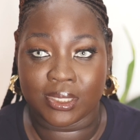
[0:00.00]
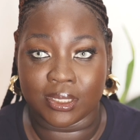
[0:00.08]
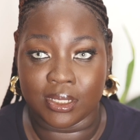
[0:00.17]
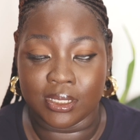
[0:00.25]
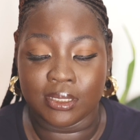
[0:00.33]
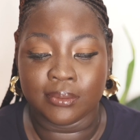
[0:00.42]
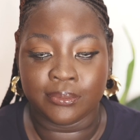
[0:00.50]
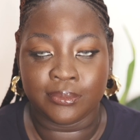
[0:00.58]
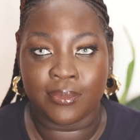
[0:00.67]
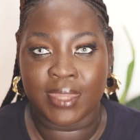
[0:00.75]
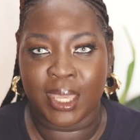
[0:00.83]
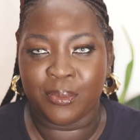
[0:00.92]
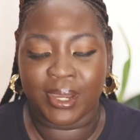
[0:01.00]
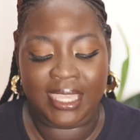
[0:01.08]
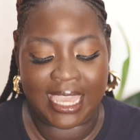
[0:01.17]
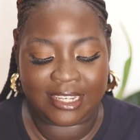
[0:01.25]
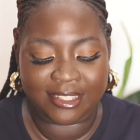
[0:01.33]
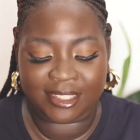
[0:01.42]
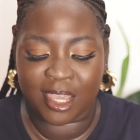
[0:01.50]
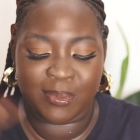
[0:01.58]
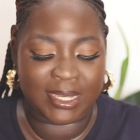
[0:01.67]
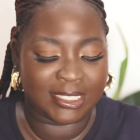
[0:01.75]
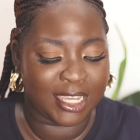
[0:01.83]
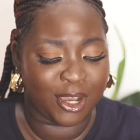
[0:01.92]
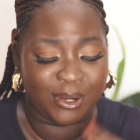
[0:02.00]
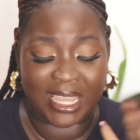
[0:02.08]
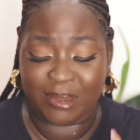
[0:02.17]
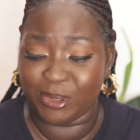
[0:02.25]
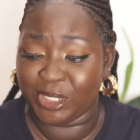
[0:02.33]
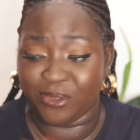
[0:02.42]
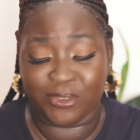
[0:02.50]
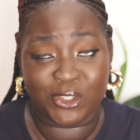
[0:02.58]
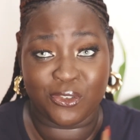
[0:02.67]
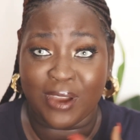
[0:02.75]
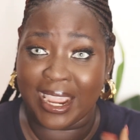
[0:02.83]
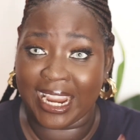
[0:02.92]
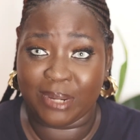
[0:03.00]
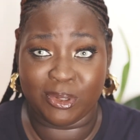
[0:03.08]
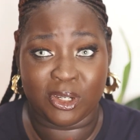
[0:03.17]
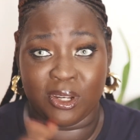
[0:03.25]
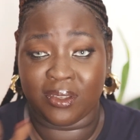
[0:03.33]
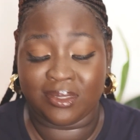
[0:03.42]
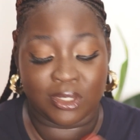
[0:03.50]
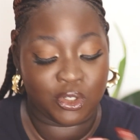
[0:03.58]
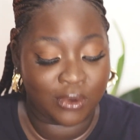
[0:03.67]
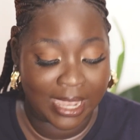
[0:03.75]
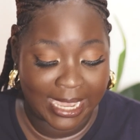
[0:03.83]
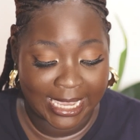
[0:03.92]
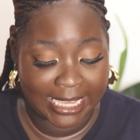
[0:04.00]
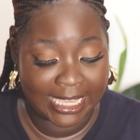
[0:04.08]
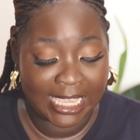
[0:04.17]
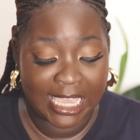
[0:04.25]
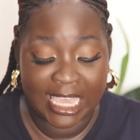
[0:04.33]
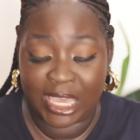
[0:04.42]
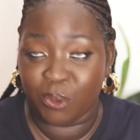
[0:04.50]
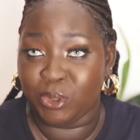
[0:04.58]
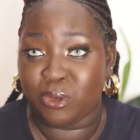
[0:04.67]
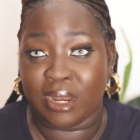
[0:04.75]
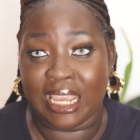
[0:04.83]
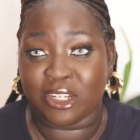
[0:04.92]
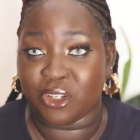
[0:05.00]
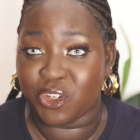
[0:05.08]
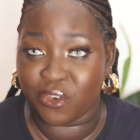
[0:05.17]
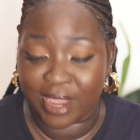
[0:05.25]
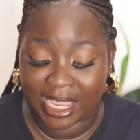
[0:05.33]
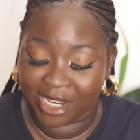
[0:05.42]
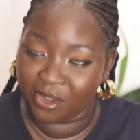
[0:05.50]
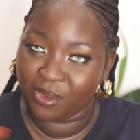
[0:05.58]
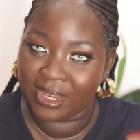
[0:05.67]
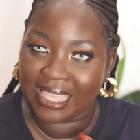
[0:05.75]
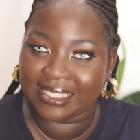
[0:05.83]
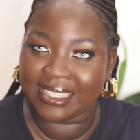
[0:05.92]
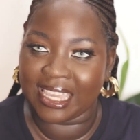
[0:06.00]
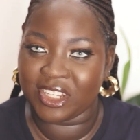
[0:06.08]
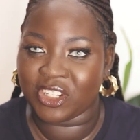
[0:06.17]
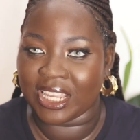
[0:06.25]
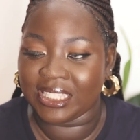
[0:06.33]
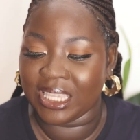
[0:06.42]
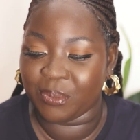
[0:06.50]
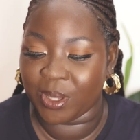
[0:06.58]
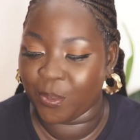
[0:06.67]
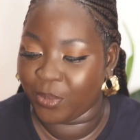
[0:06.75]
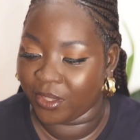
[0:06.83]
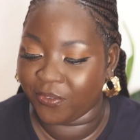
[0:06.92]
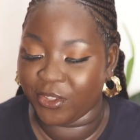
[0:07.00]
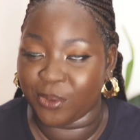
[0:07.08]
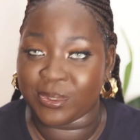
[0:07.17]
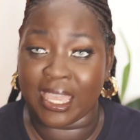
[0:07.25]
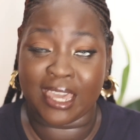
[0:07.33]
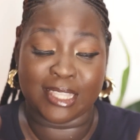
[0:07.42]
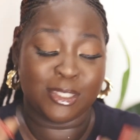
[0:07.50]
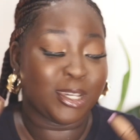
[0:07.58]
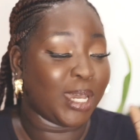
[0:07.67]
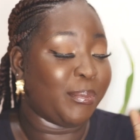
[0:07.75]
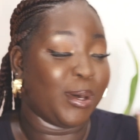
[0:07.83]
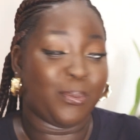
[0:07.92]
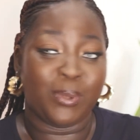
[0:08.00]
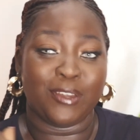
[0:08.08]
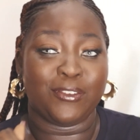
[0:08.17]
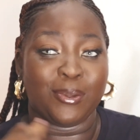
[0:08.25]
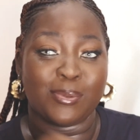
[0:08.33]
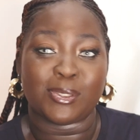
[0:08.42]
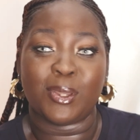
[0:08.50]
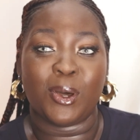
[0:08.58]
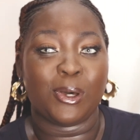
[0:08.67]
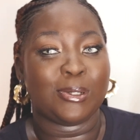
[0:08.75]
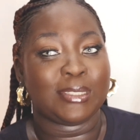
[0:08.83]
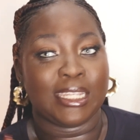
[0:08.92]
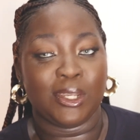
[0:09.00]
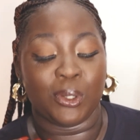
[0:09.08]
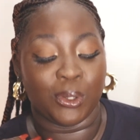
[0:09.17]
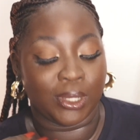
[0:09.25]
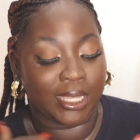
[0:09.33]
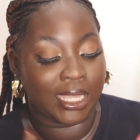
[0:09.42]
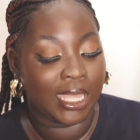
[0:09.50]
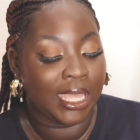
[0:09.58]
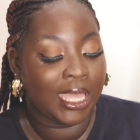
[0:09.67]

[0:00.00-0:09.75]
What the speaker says: soon. But yeah, just comment down which you've tried, which you love to try, which one I should try. You know, let's get chatty about perfumes. I can talk about perfumes all day long.